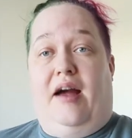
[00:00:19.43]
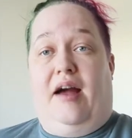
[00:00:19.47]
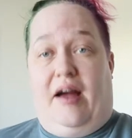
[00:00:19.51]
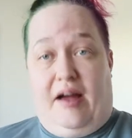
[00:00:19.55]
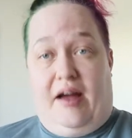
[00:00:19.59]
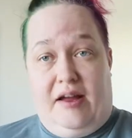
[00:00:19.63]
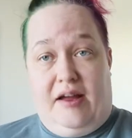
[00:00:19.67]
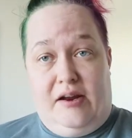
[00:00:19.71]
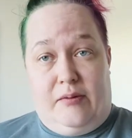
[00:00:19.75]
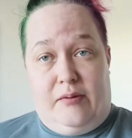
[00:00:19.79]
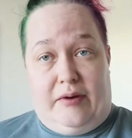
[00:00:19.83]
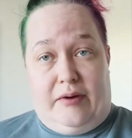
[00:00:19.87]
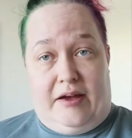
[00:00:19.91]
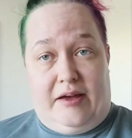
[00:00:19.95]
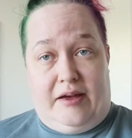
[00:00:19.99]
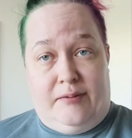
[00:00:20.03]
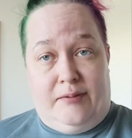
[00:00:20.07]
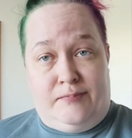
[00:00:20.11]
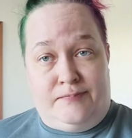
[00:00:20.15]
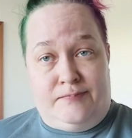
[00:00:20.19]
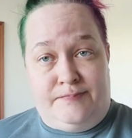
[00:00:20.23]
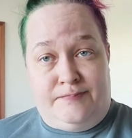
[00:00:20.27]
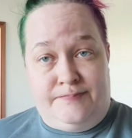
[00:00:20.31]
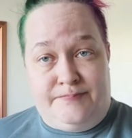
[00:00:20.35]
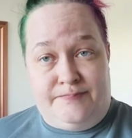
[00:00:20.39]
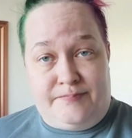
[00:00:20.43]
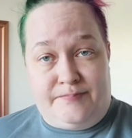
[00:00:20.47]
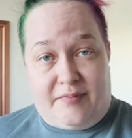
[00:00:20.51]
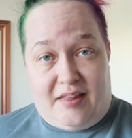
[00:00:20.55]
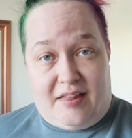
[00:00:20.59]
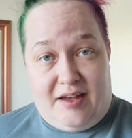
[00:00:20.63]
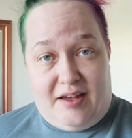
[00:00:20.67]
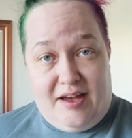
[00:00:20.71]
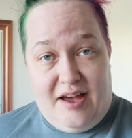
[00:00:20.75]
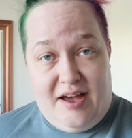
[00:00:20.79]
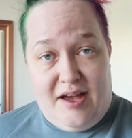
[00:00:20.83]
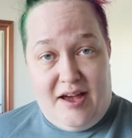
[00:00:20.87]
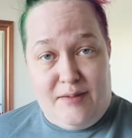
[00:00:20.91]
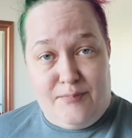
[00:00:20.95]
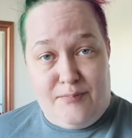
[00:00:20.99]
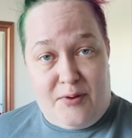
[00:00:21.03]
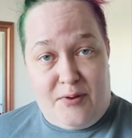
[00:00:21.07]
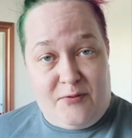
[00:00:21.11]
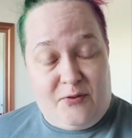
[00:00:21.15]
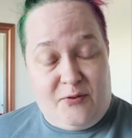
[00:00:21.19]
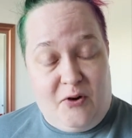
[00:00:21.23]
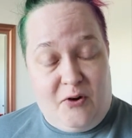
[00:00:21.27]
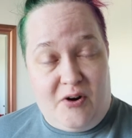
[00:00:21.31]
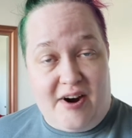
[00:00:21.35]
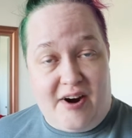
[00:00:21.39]
Anyway,
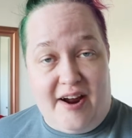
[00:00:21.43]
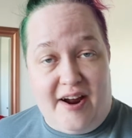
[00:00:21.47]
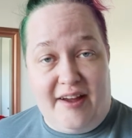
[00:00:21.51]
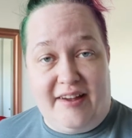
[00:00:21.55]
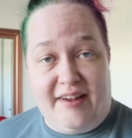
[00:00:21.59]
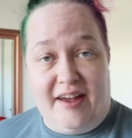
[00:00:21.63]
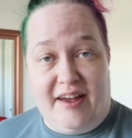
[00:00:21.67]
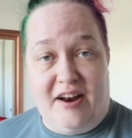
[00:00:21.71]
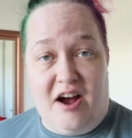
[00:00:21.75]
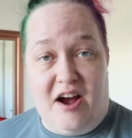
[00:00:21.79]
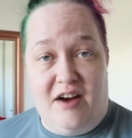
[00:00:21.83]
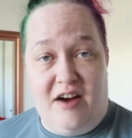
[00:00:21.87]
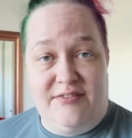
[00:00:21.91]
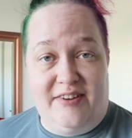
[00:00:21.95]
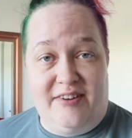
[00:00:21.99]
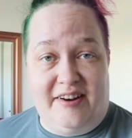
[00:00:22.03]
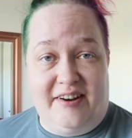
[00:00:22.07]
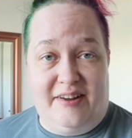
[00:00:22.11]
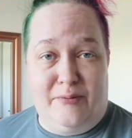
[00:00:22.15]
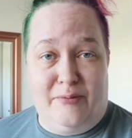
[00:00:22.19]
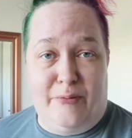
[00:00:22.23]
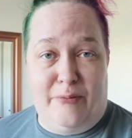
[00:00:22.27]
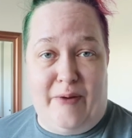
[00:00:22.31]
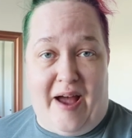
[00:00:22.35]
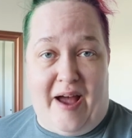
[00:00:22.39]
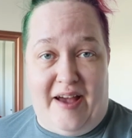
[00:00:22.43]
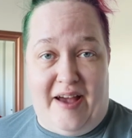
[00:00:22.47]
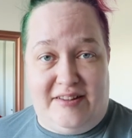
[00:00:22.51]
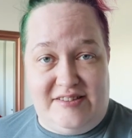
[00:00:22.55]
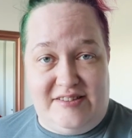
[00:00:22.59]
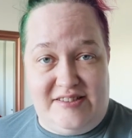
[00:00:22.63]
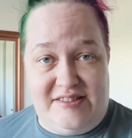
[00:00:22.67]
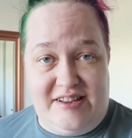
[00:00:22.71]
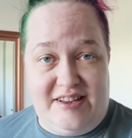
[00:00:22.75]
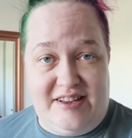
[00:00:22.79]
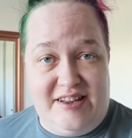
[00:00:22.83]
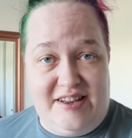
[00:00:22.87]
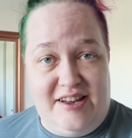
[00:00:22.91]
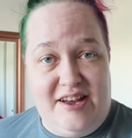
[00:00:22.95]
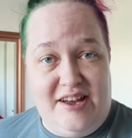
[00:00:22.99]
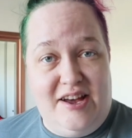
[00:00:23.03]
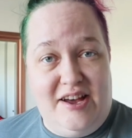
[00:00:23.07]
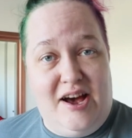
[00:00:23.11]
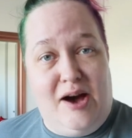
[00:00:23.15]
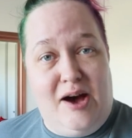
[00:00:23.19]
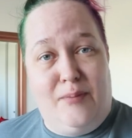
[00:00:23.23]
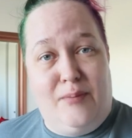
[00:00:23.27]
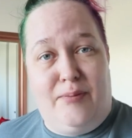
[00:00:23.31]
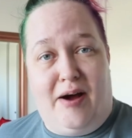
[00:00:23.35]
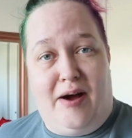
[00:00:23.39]
before I get off on a rant
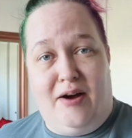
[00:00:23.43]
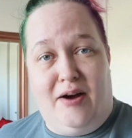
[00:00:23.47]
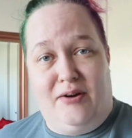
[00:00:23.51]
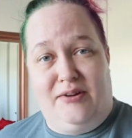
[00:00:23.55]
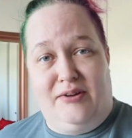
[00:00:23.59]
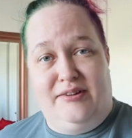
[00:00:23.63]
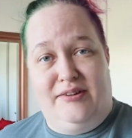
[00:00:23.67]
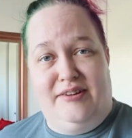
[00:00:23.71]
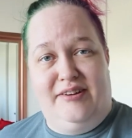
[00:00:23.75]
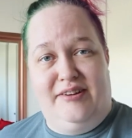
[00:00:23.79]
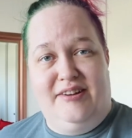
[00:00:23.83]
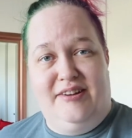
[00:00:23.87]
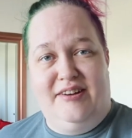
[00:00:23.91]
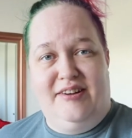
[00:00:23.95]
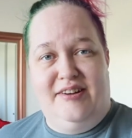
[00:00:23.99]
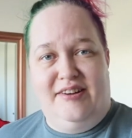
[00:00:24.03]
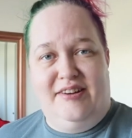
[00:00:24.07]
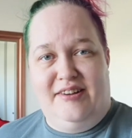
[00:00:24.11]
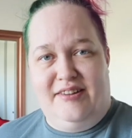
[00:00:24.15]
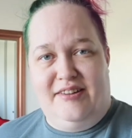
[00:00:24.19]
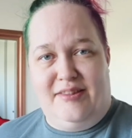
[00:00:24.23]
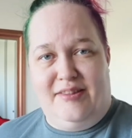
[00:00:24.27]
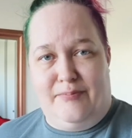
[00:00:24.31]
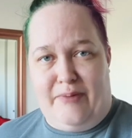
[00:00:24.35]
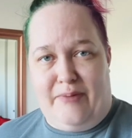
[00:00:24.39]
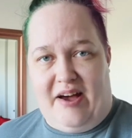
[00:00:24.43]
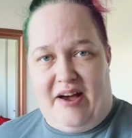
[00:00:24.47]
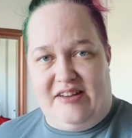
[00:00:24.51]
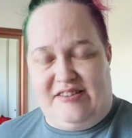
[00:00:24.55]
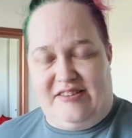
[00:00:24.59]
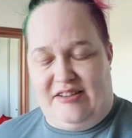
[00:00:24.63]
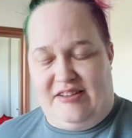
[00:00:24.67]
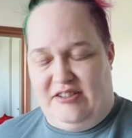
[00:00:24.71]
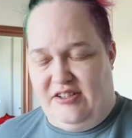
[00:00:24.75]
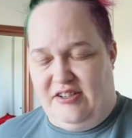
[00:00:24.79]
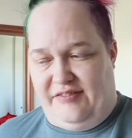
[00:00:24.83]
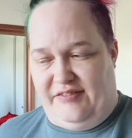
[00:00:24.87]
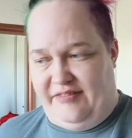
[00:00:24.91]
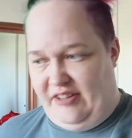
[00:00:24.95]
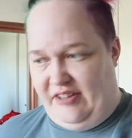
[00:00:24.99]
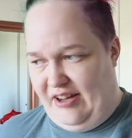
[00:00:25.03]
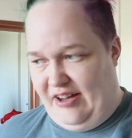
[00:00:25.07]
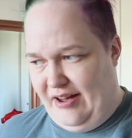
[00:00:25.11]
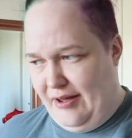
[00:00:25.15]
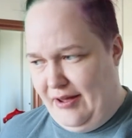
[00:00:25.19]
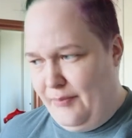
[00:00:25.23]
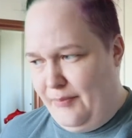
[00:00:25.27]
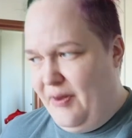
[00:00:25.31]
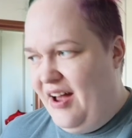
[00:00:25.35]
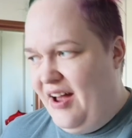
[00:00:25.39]
about the passage of
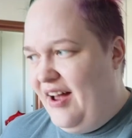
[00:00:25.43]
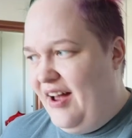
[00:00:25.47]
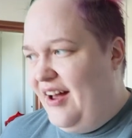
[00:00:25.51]
time,